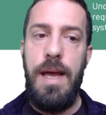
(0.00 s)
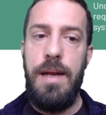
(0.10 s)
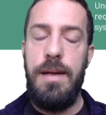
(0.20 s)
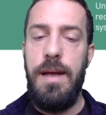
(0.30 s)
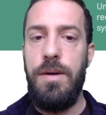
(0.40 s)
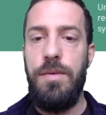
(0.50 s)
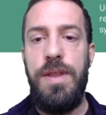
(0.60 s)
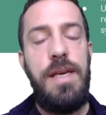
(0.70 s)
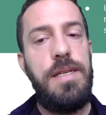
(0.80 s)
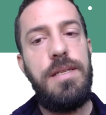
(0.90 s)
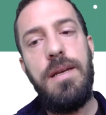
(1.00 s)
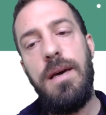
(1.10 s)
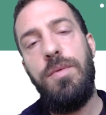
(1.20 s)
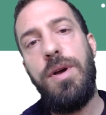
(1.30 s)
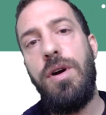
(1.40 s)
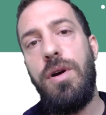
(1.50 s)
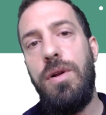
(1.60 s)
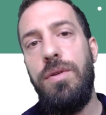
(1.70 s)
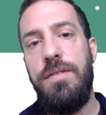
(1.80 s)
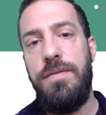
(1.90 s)
And with this, we
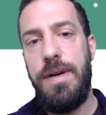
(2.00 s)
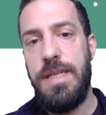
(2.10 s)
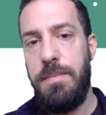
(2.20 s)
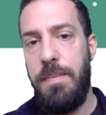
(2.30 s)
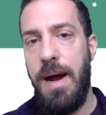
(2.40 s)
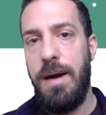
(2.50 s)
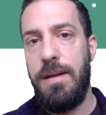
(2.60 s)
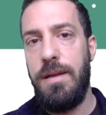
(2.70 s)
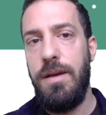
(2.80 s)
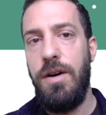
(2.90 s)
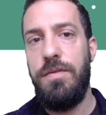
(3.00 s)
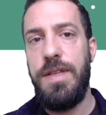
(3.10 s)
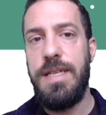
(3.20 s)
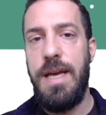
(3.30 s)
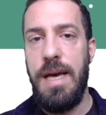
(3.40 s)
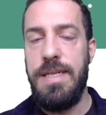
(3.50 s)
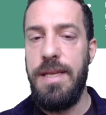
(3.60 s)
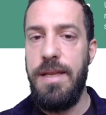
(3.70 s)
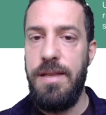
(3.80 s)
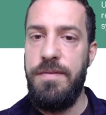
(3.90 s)
conclude the first part of
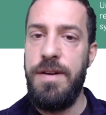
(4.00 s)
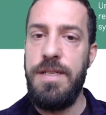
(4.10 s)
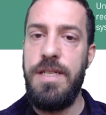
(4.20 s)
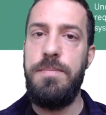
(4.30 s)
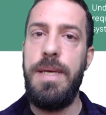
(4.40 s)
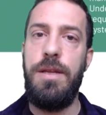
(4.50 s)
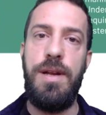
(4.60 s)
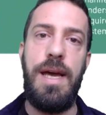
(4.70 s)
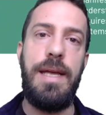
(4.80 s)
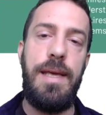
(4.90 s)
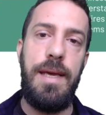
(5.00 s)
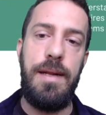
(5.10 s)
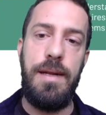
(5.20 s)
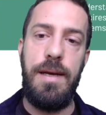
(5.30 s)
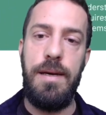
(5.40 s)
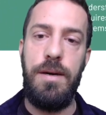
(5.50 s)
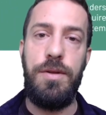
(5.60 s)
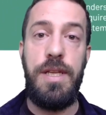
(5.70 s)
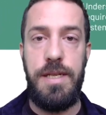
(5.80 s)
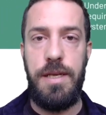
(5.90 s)
discussing the differences between IT
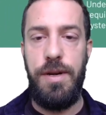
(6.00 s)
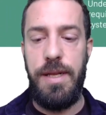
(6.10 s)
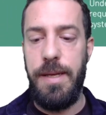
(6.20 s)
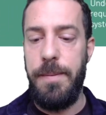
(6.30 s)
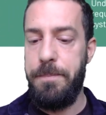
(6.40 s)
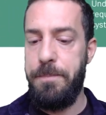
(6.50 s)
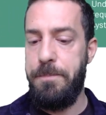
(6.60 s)
and OT security.